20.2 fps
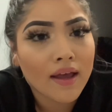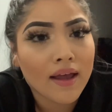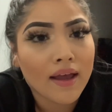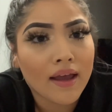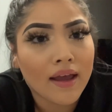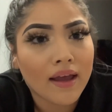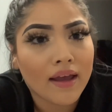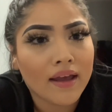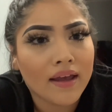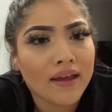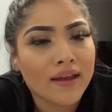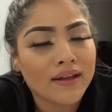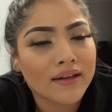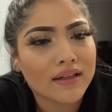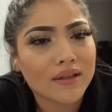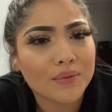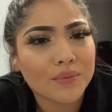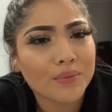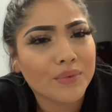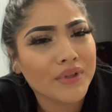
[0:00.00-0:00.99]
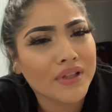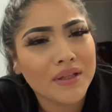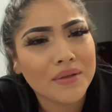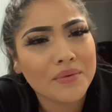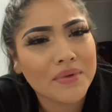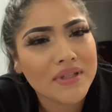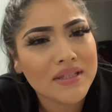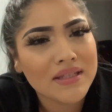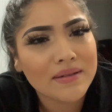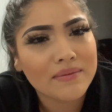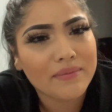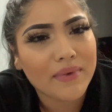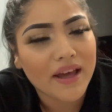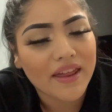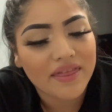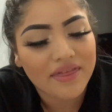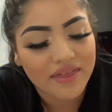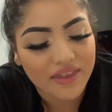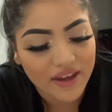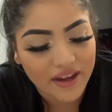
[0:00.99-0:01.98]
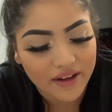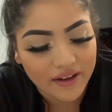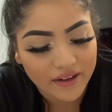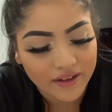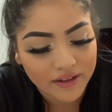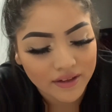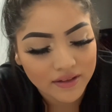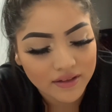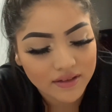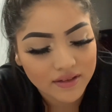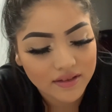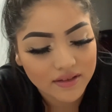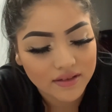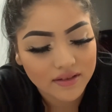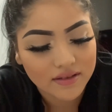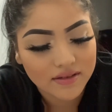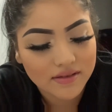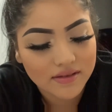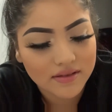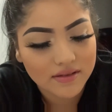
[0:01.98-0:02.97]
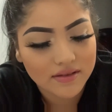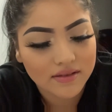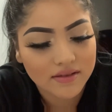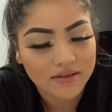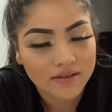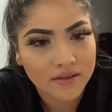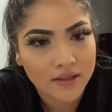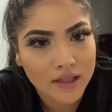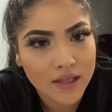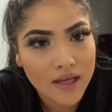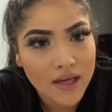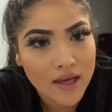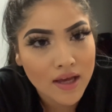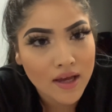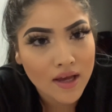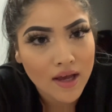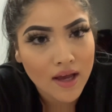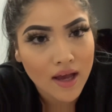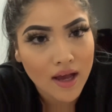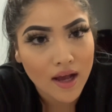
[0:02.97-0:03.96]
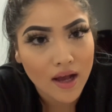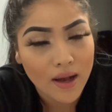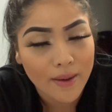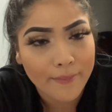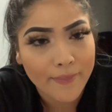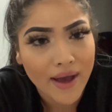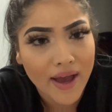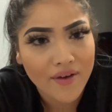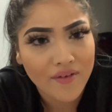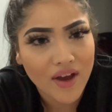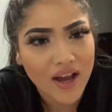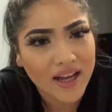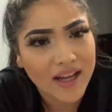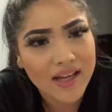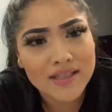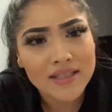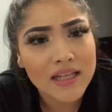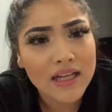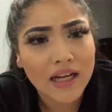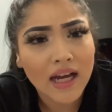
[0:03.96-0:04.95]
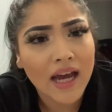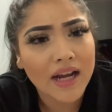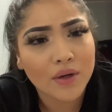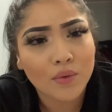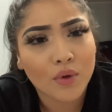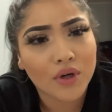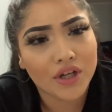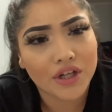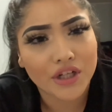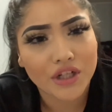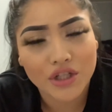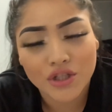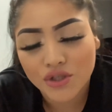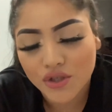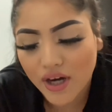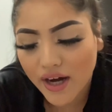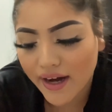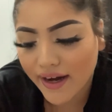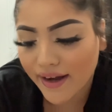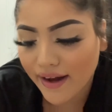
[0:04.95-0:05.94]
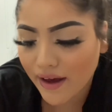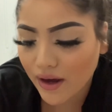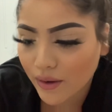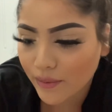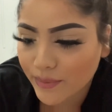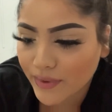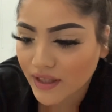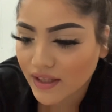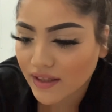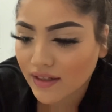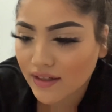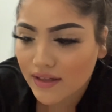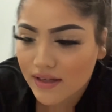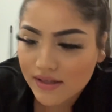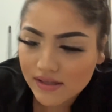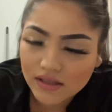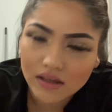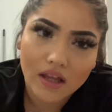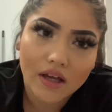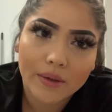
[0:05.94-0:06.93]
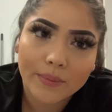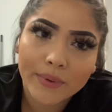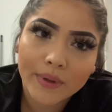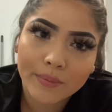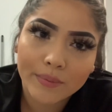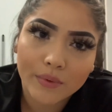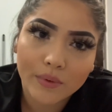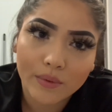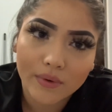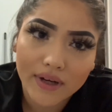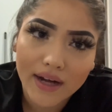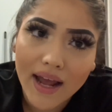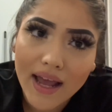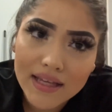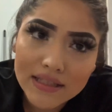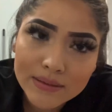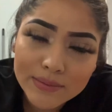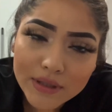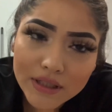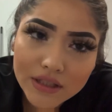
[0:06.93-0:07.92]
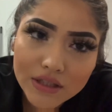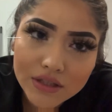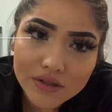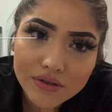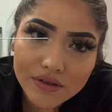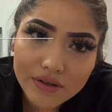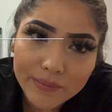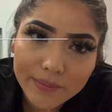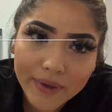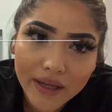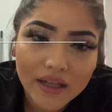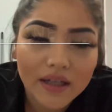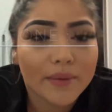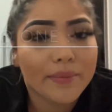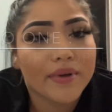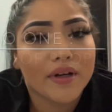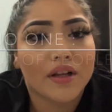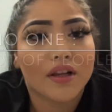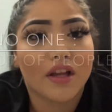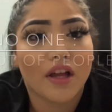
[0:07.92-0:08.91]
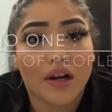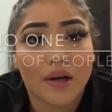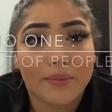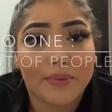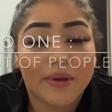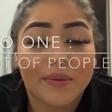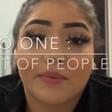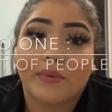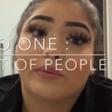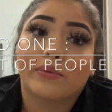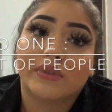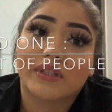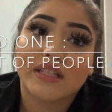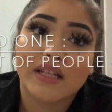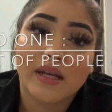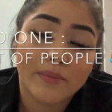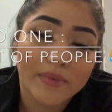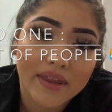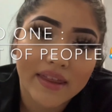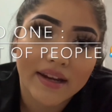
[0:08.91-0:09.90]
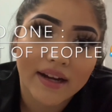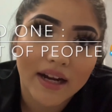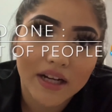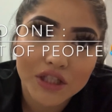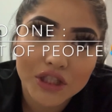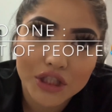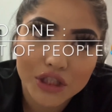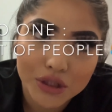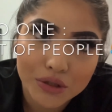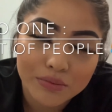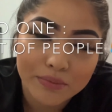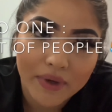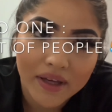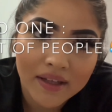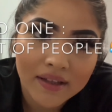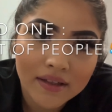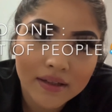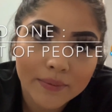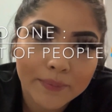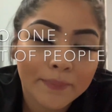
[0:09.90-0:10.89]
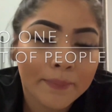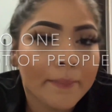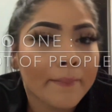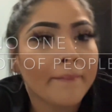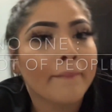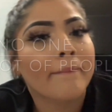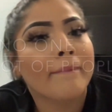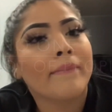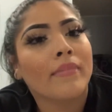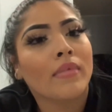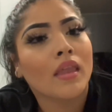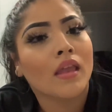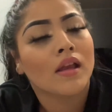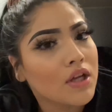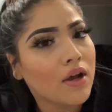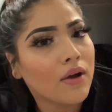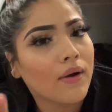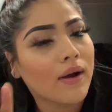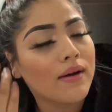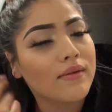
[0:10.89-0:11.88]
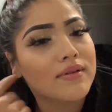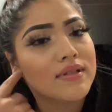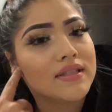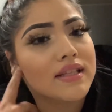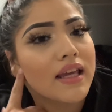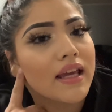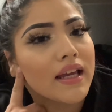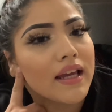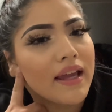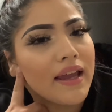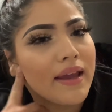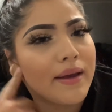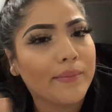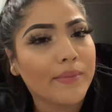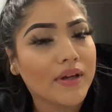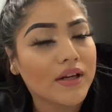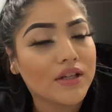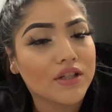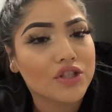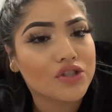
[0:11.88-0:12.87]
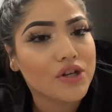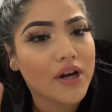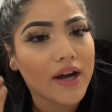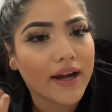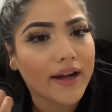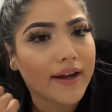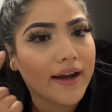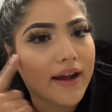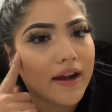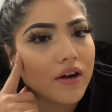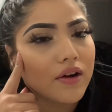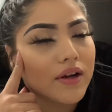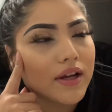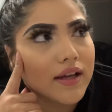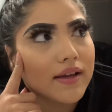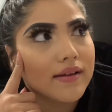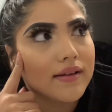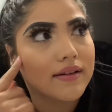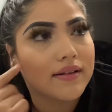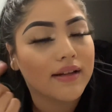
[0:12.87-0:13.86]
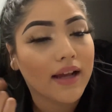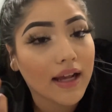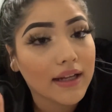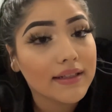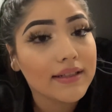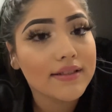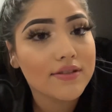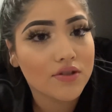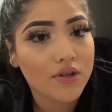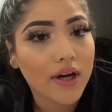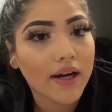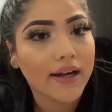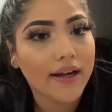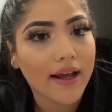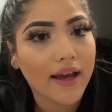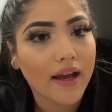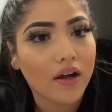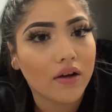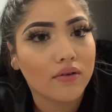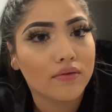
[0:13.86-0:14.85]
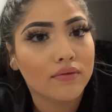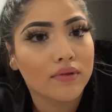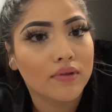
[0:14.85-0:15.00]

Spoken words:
and it really wasn't my thing. I guess I kind of wanted to try it out because a lot of people would ask me to do their makeup, and a lot of people would tell me that I should do makeup. So I was like, hey, I'm gonna try it out, and I did try it out.